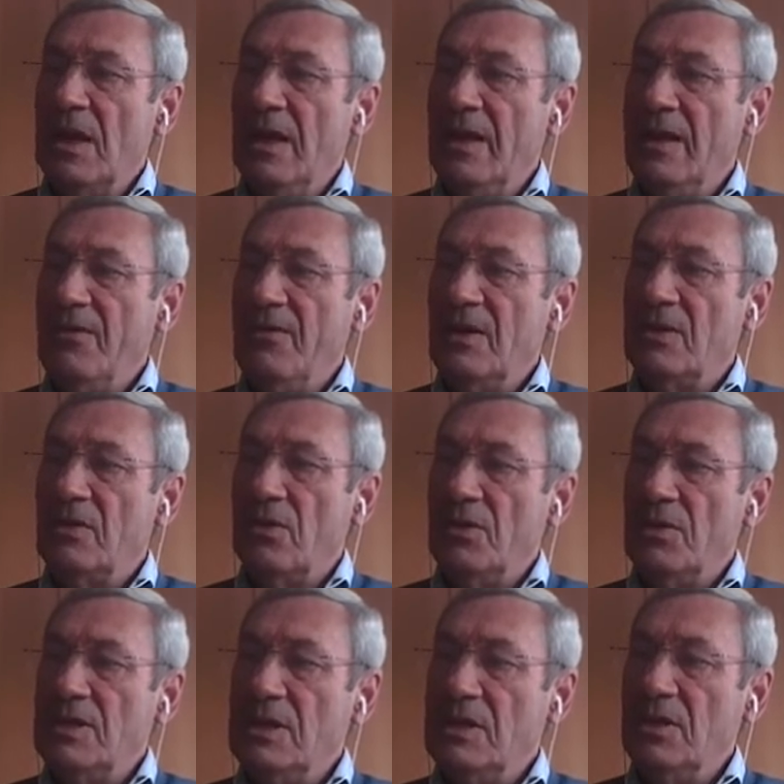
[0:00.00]
in
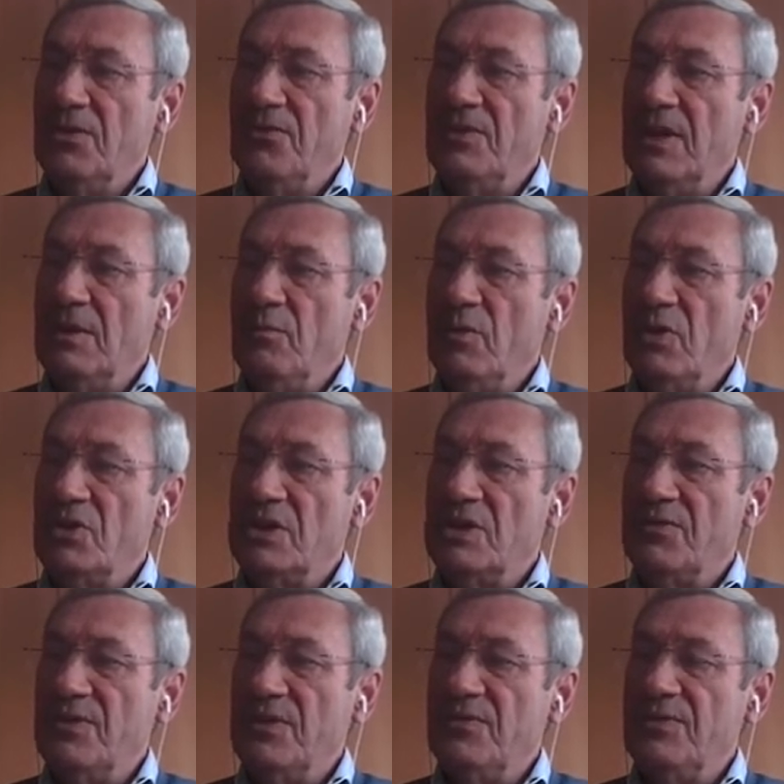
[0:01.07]
13 of them, which is
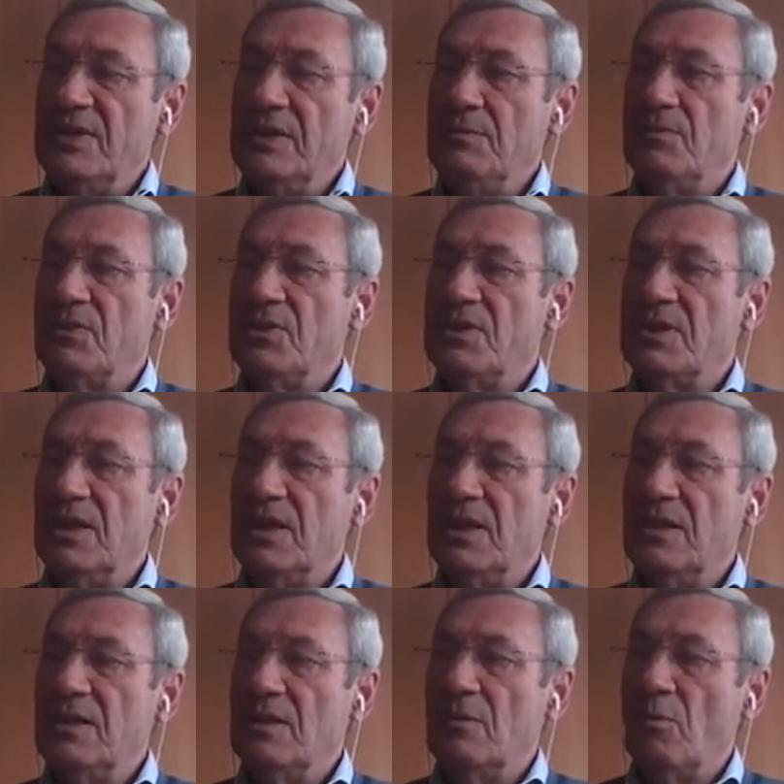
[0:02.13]

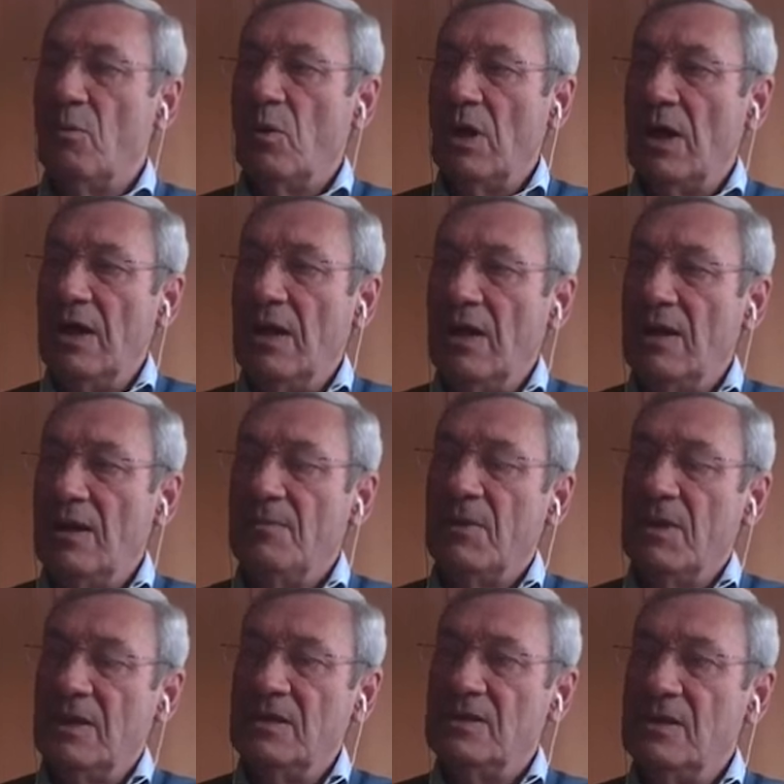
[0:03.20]
15%.
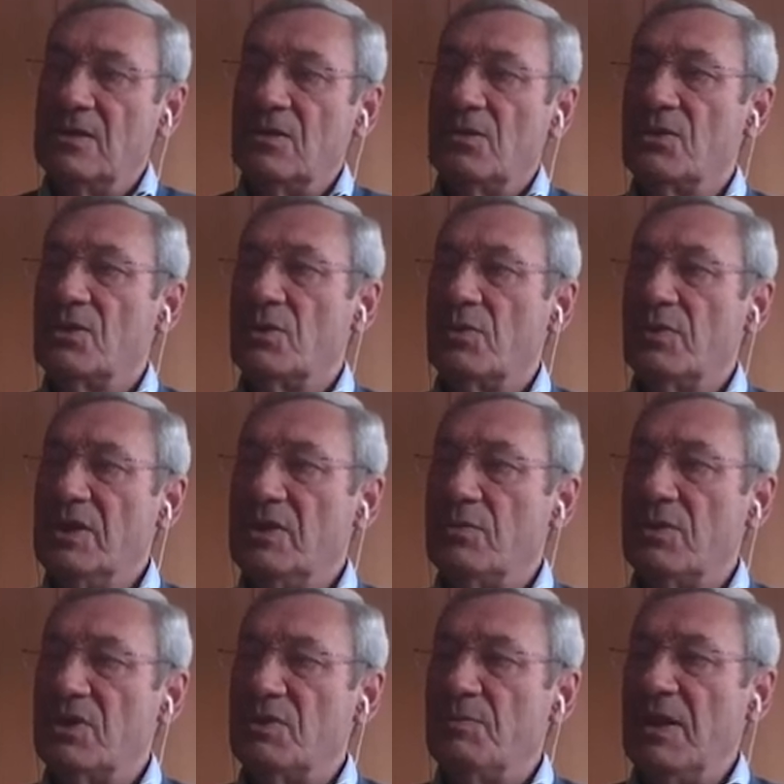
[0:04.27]
This is also
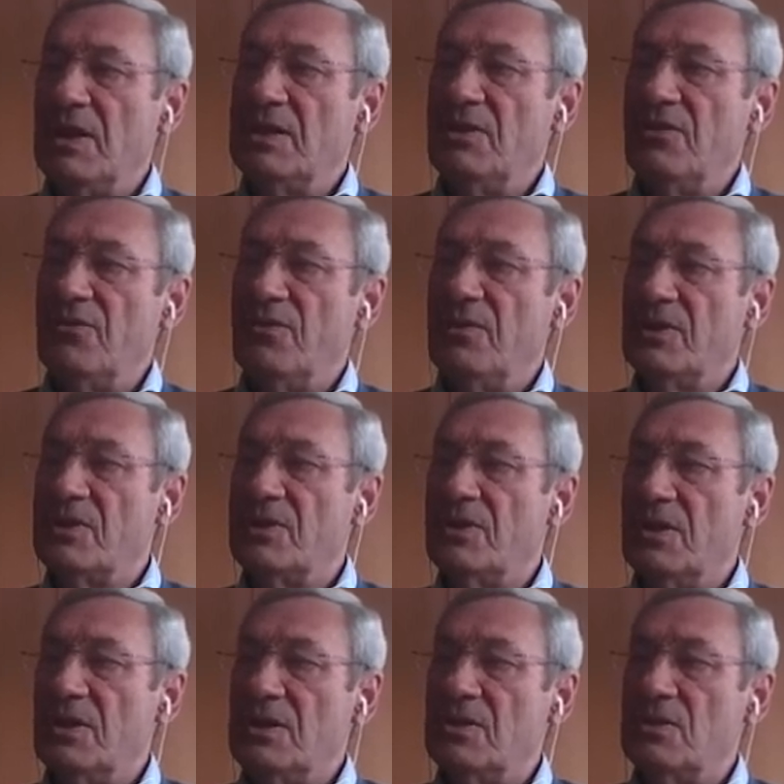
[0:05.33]
retrospective
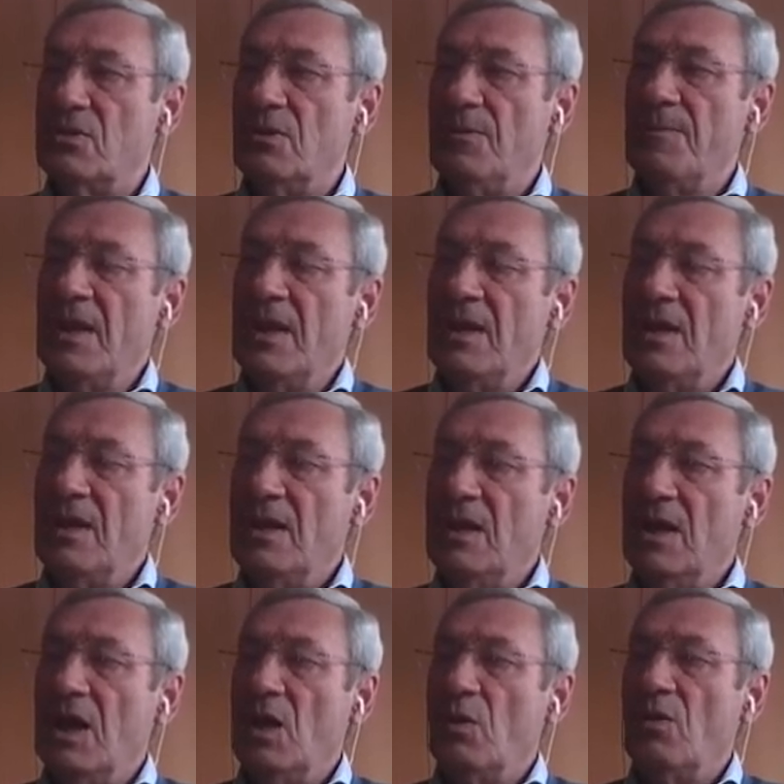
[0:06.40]
study, so in
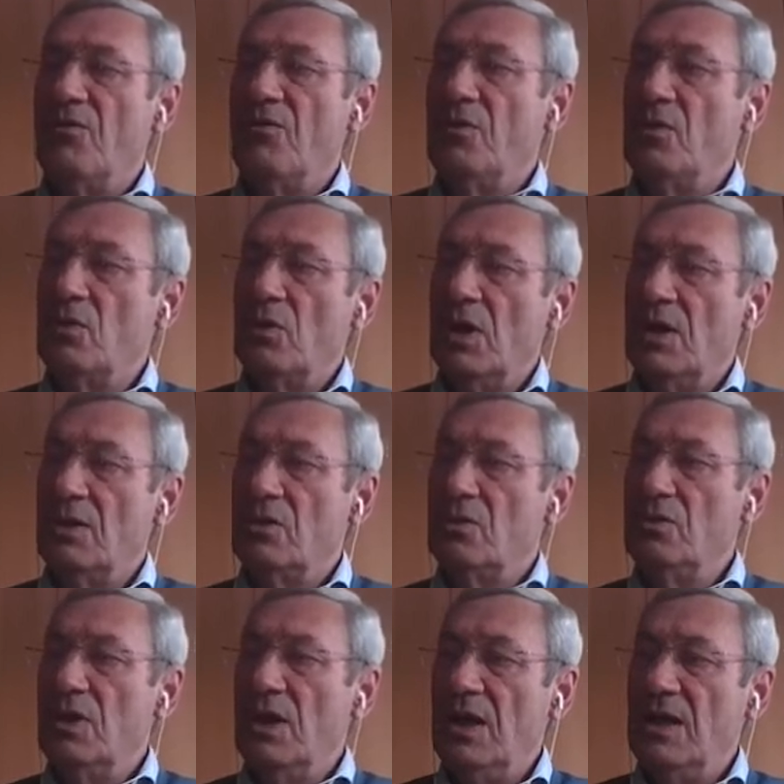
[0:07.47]
our view, a
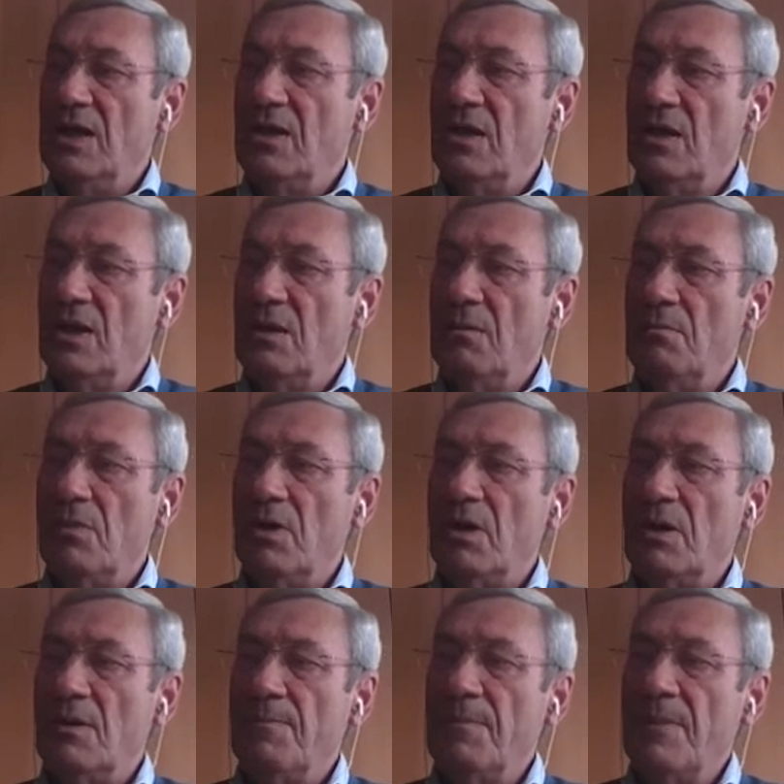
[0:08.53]
too high number.